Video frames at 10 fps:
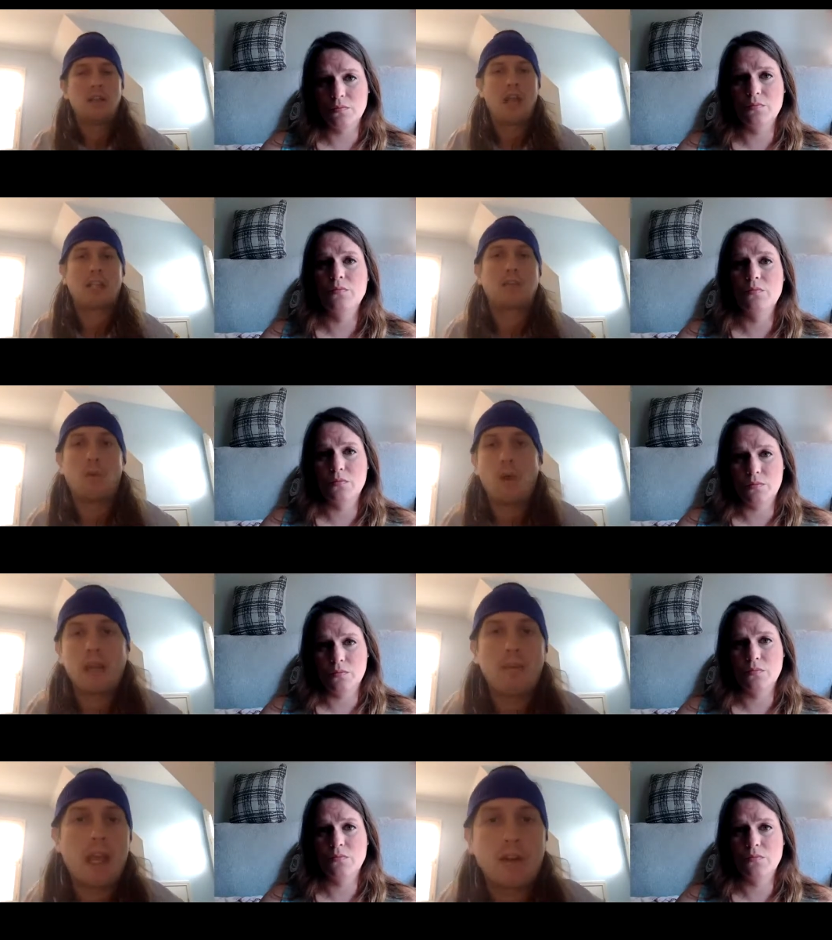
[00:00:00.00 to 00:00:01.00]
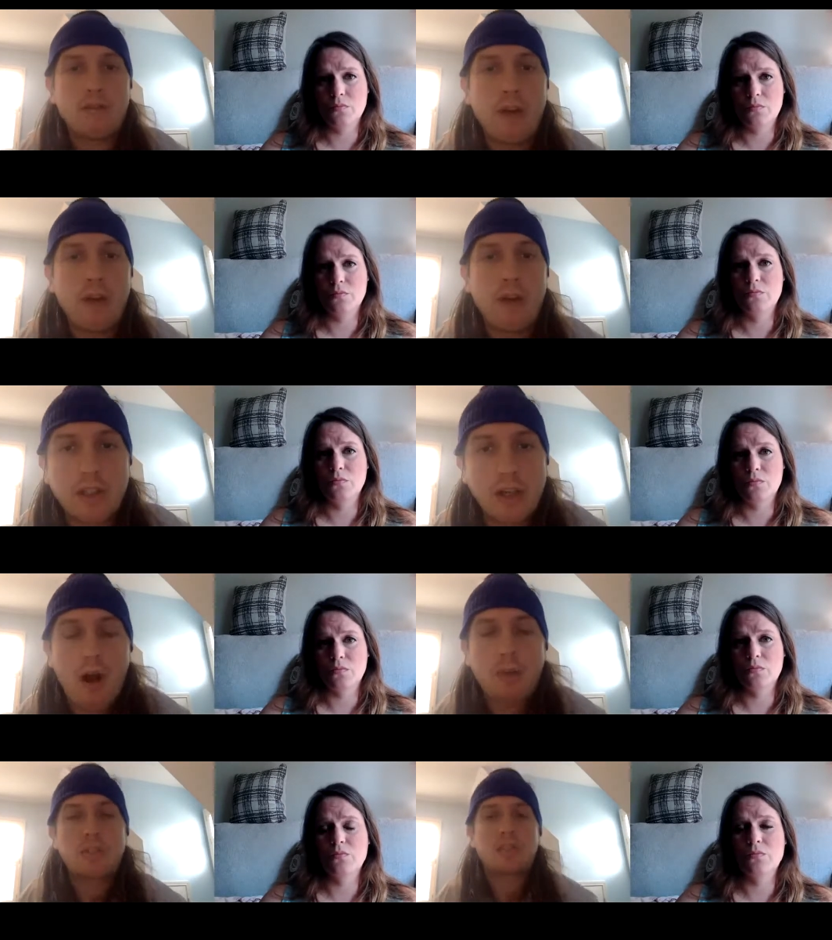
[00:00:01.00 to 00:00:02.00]
Speaker 1: That's a way to manifest. You know,
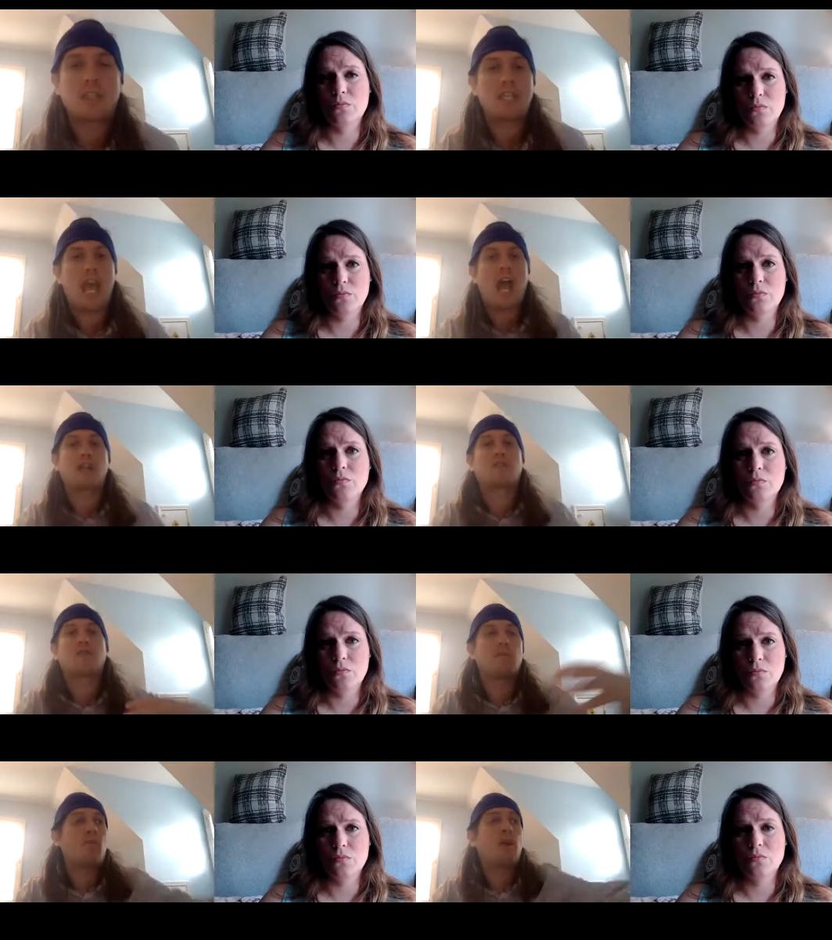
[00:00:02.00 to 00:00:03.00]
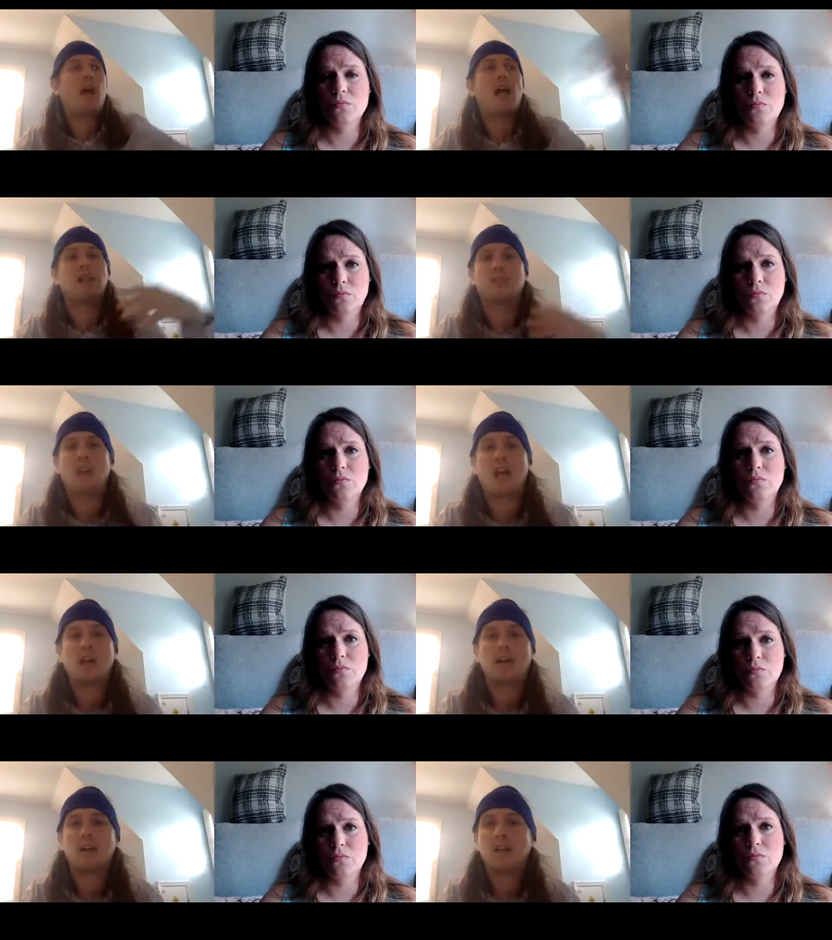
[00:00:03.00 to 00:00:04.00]
I'm just detached from what I
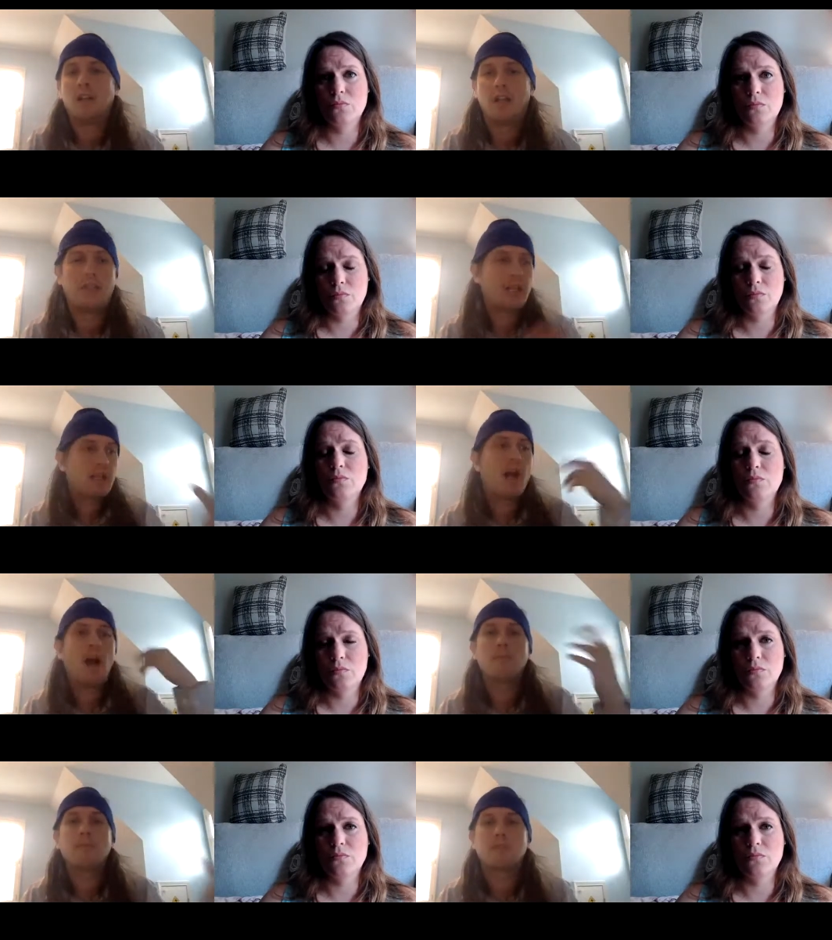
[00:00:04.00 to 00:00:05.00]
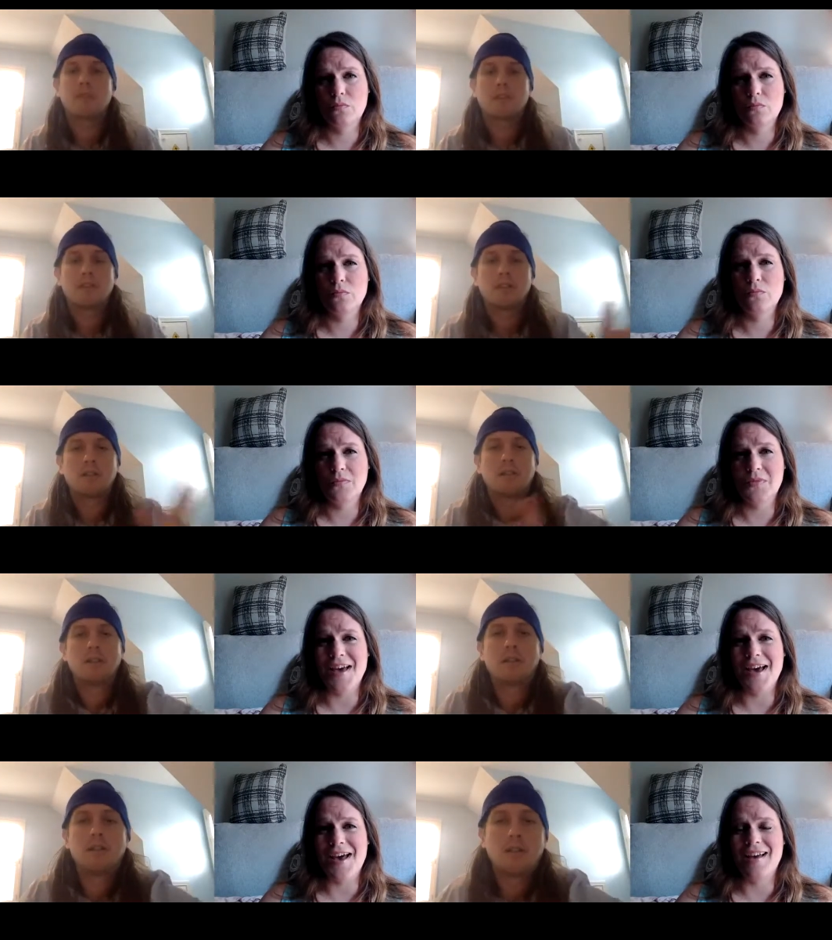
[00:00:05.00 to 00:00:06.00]
desire and then it comes.
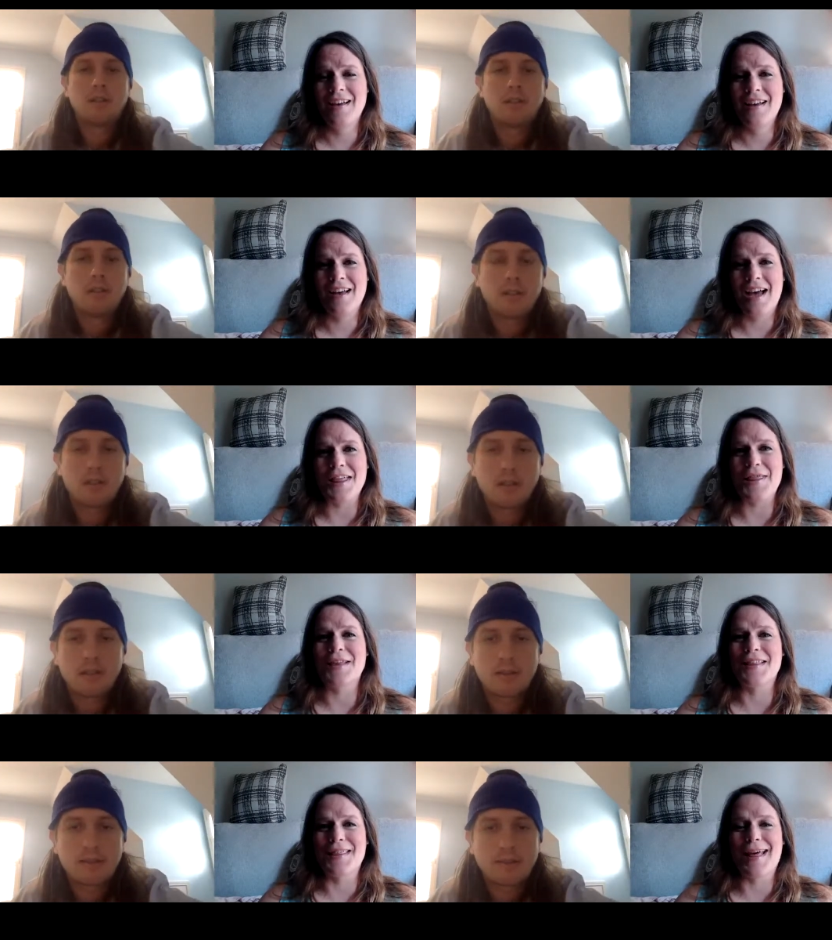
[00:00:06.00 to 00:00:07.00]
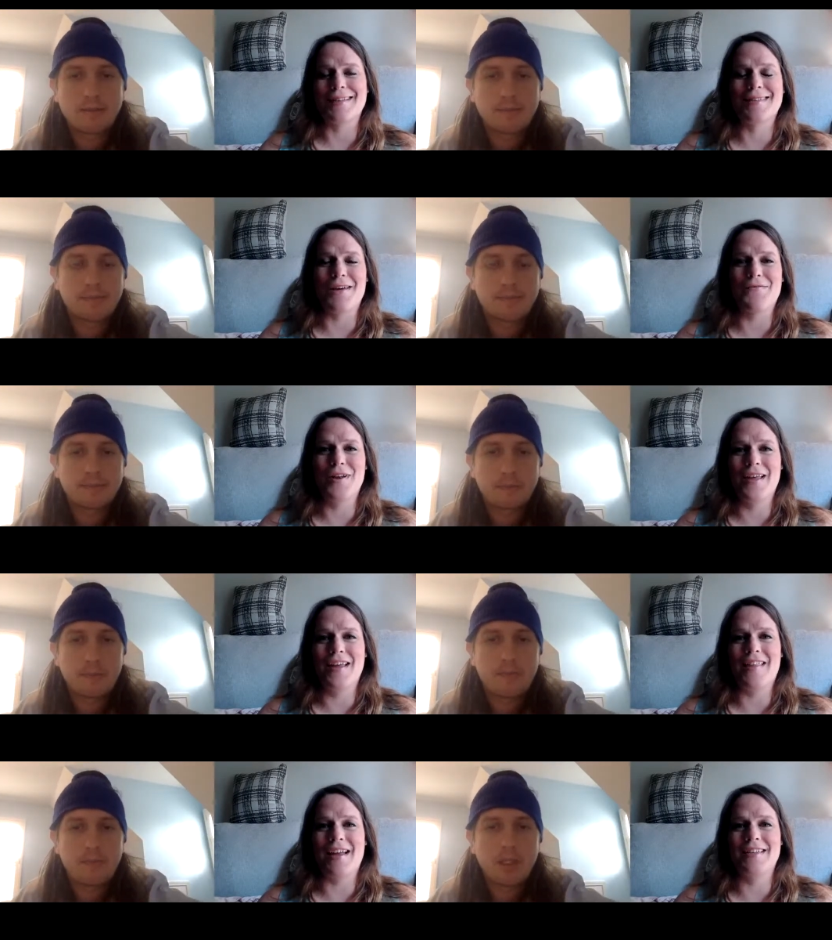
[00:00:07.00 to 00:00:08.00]
Speaker 2: Yeah. I think that that's
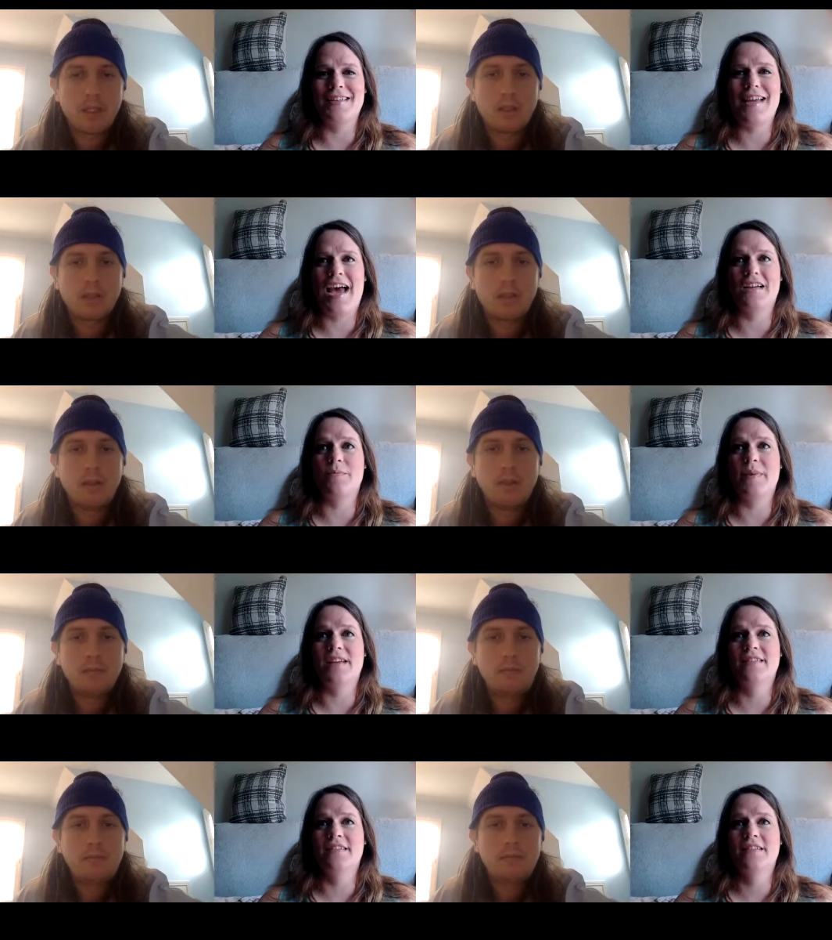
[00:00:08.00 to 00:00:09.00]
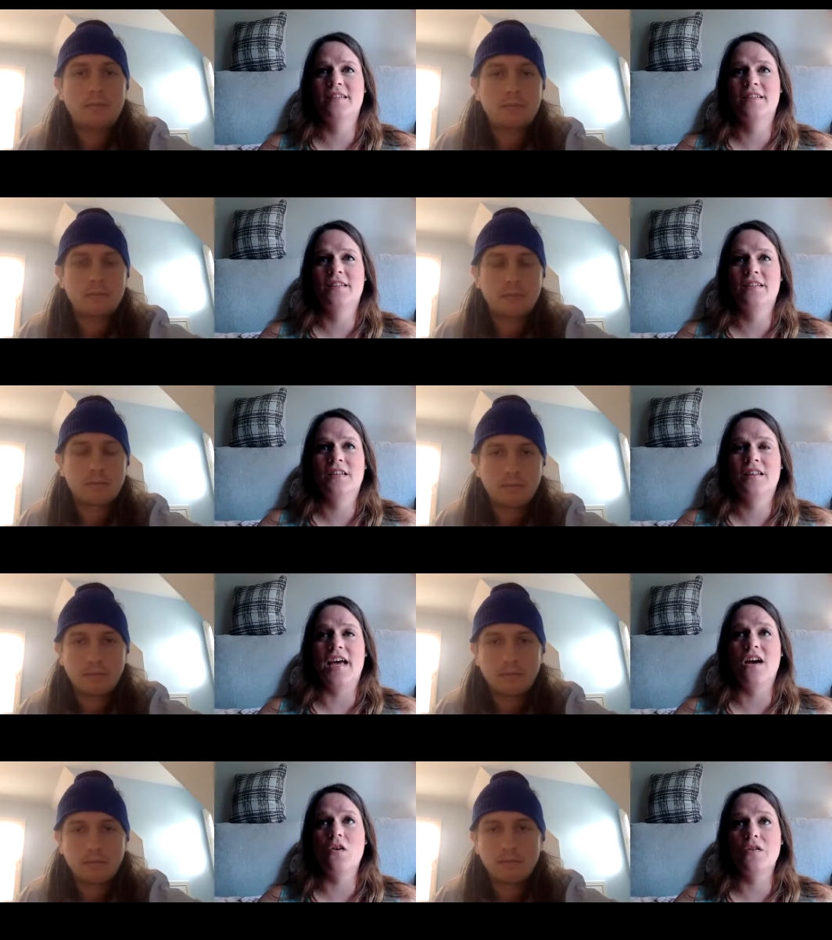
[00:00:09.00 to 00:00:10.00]
definitely that detachment,
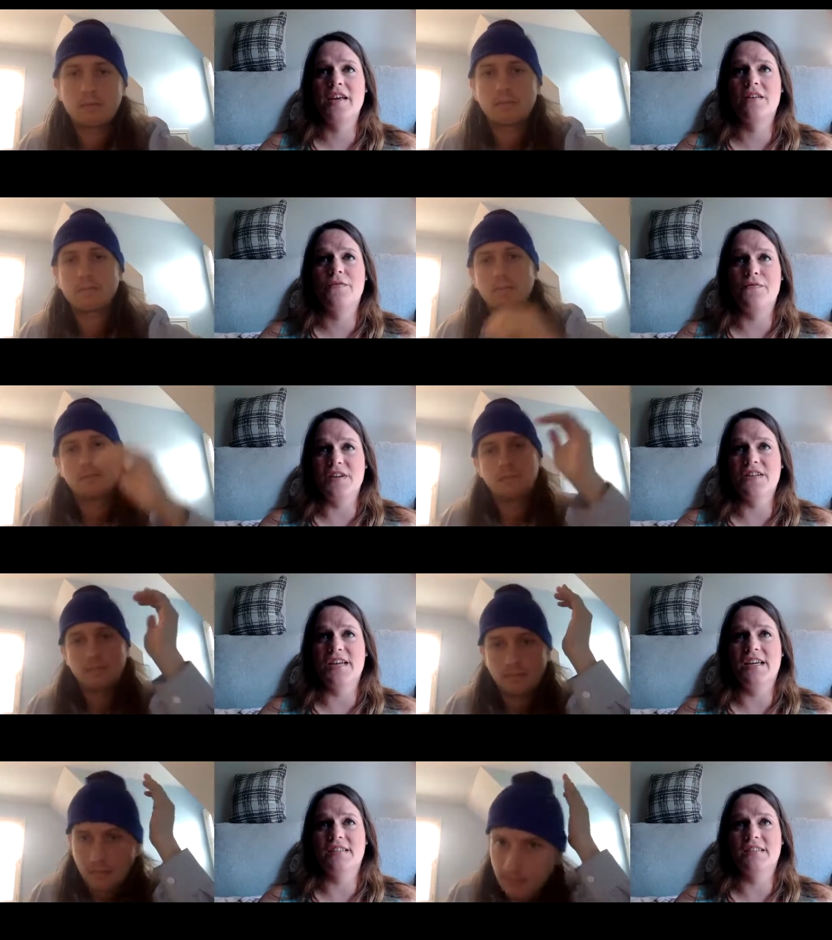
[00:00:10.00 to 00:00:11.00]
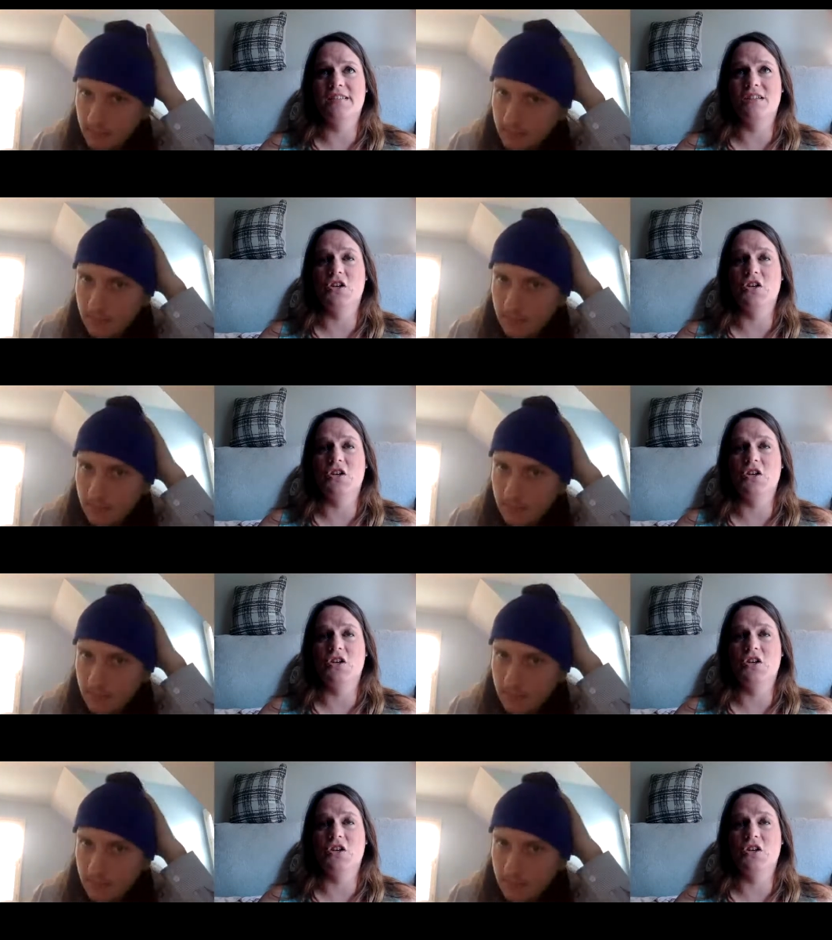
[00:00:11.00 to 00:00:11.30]
that owning the feelings,